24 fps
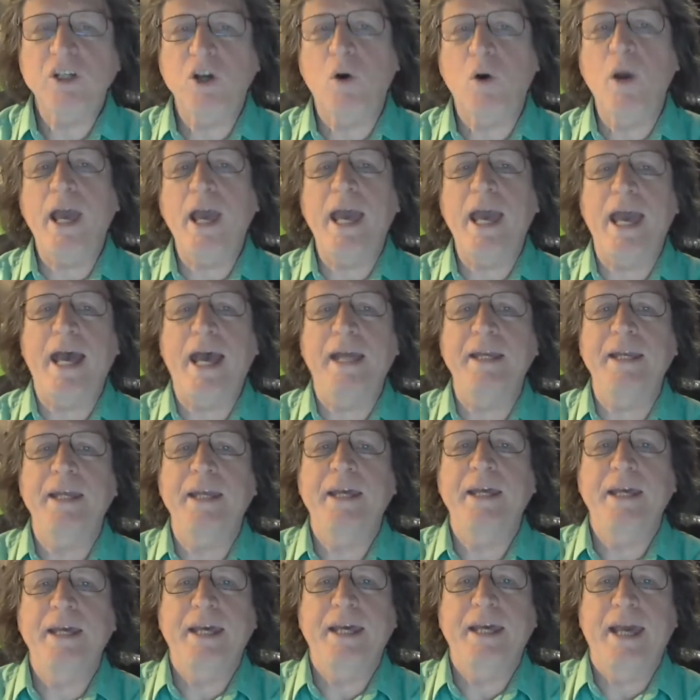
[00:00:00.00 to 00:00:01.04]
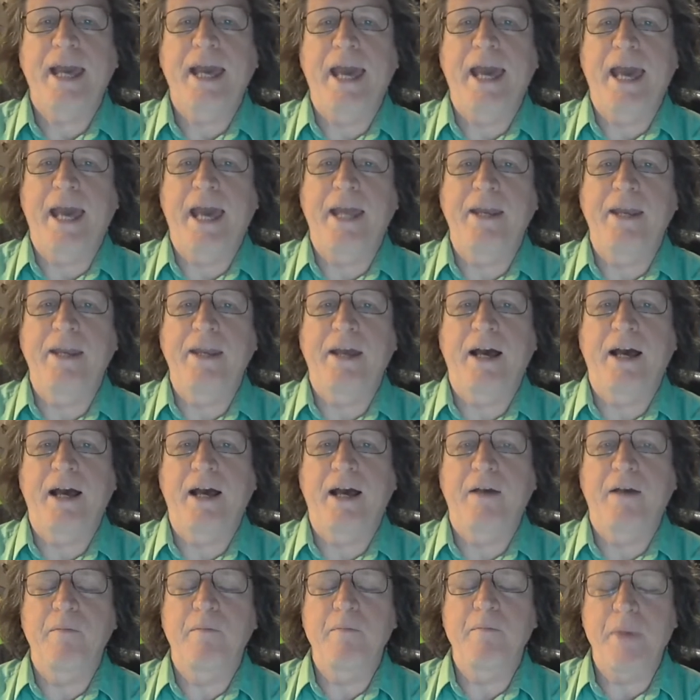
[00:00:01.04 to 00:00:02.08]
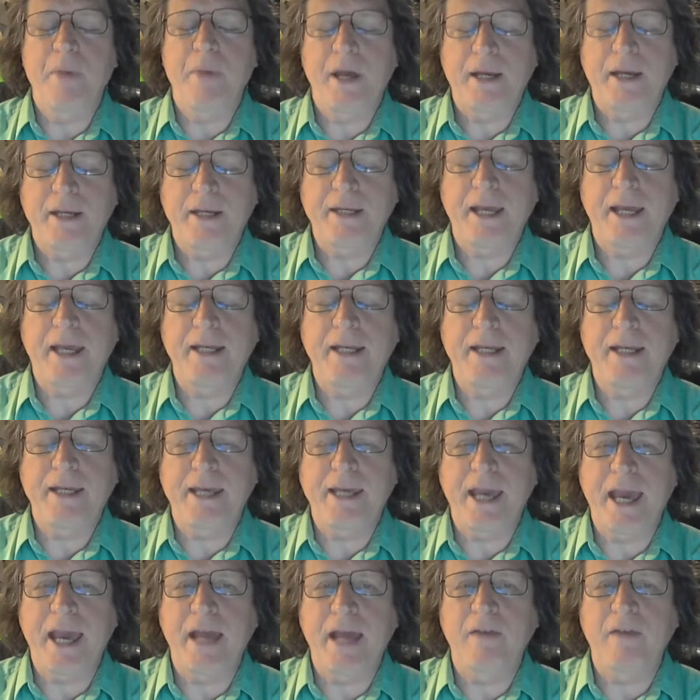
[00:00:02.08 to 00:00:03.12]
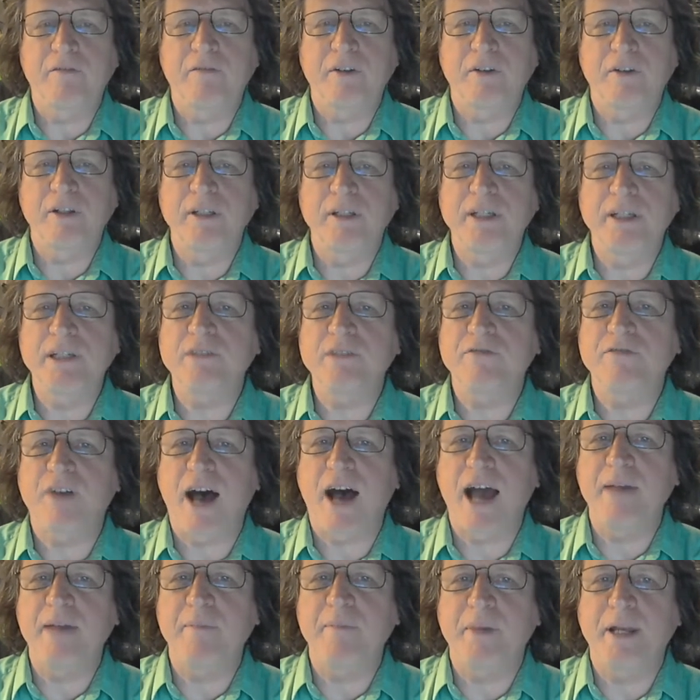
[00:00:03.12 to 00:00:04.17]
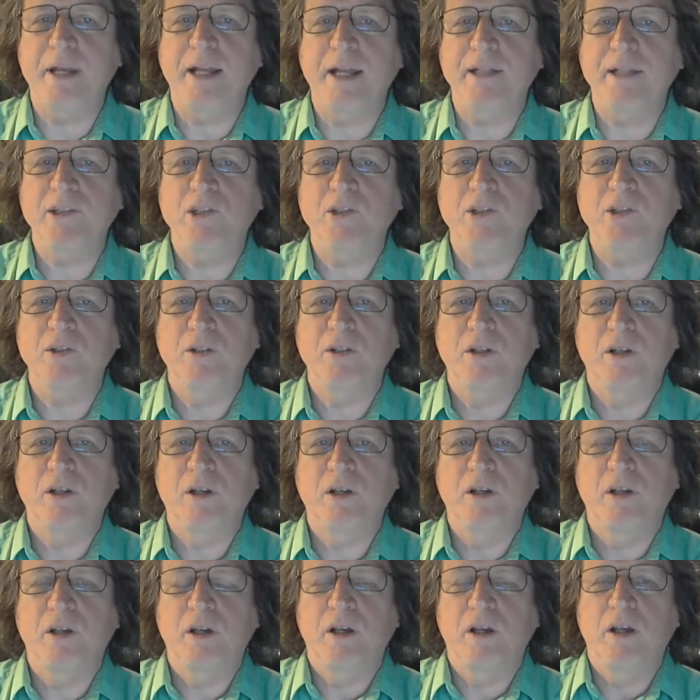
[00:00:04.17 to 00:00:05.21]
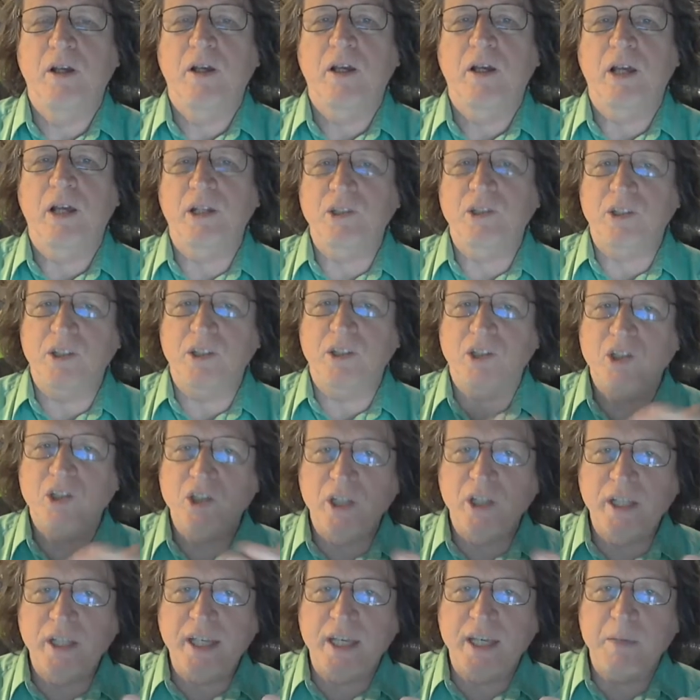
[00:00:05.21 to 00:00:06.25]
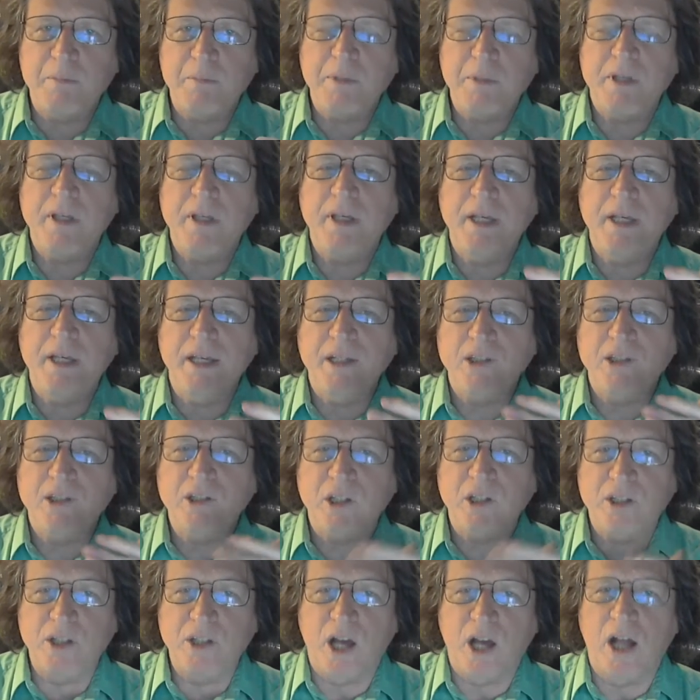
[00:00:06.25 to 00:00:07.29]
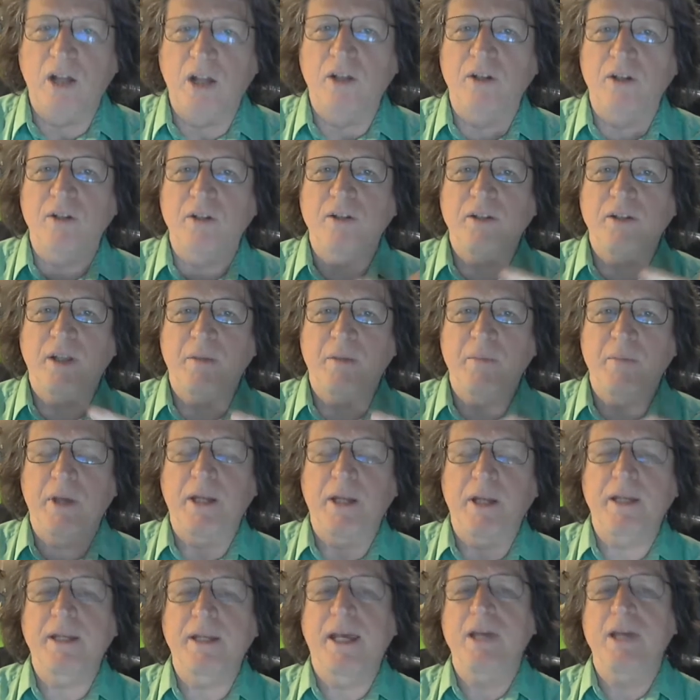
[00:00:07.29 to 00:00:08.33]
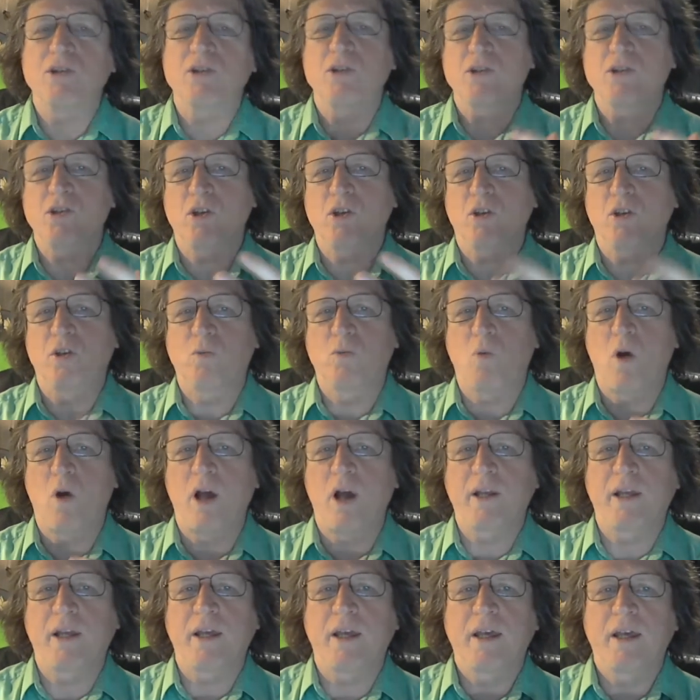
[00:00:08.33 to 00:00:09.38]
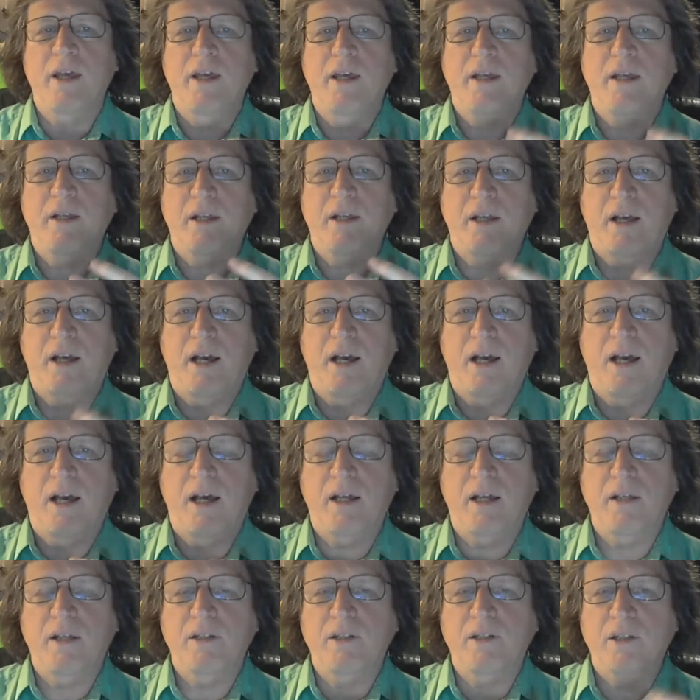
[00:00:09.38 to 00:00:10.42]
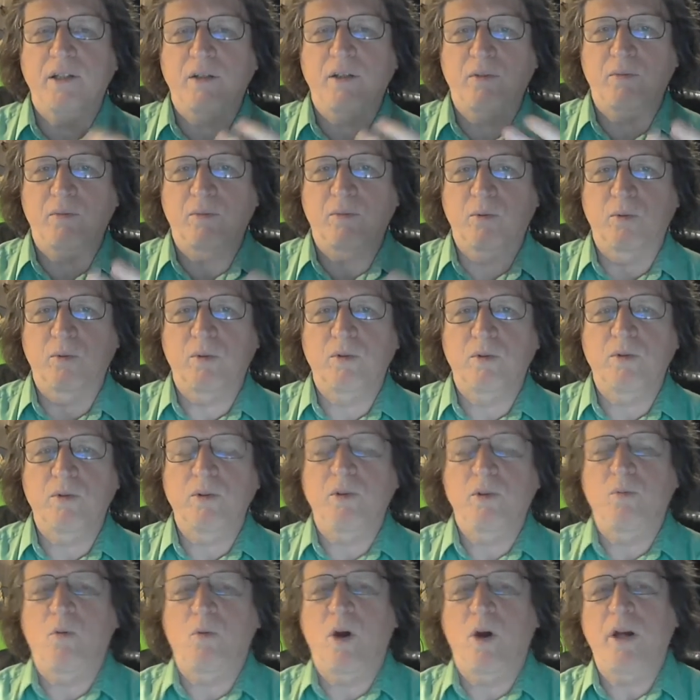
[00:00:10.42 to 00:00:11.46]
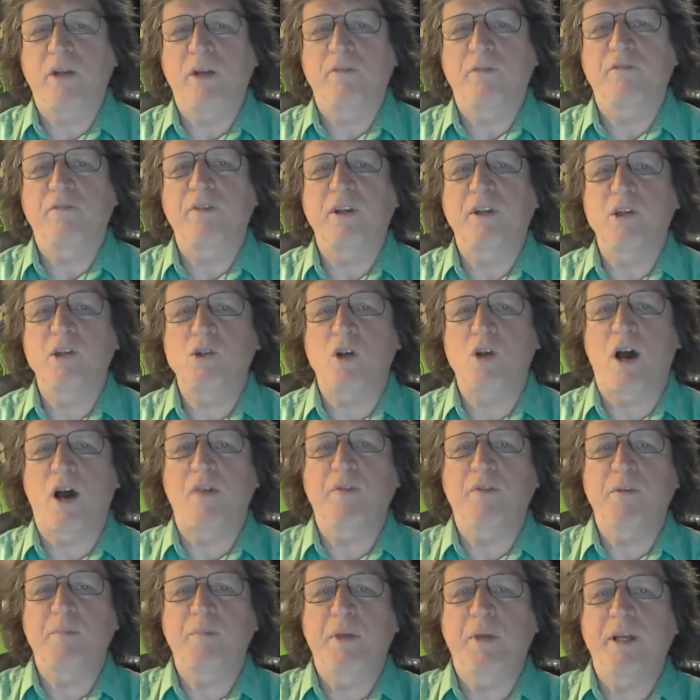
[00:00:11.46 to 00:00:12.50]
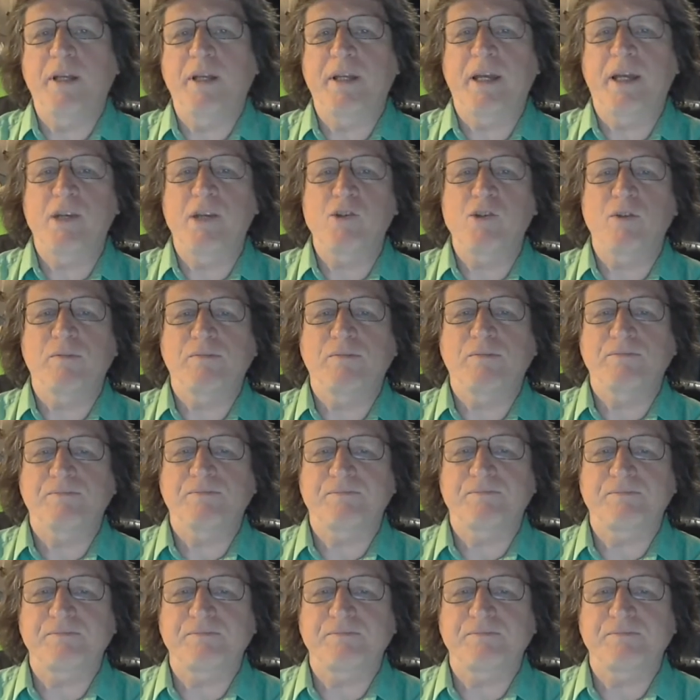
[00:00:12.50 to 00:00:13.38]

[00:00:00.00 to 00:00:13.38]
go ahead and meditate again for at least 5 minutes, because the sleep is duller than meditation. So you want to finish off with meditation.